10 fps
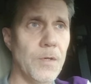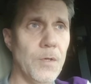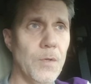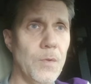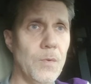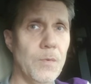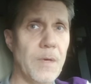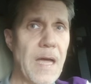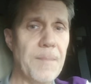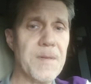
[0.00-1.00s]
who
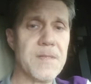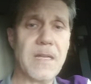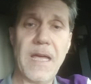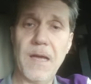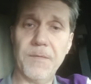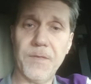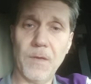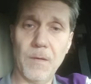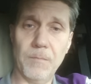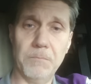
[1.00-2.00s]
happens to have
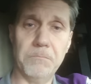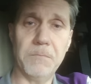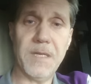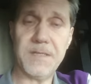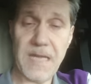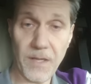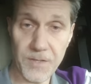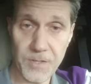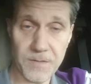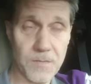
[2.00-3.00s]
some
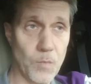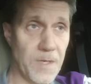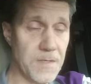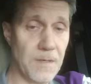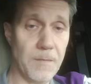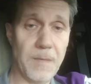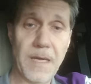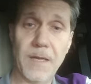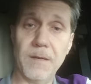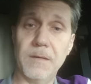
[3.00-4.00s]
intelligence, wisdom,
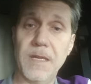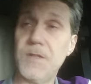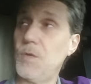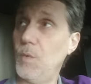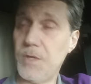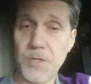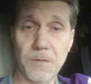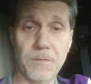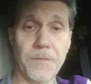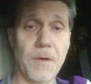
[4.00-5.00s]
and
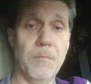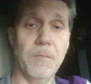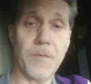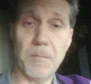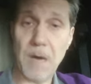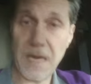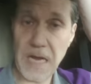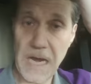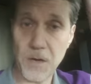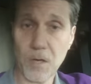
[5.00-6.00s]
intuition from from my
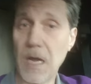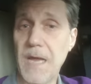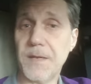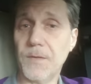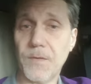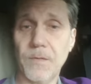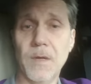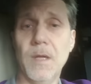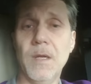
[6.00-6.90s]
higher guidance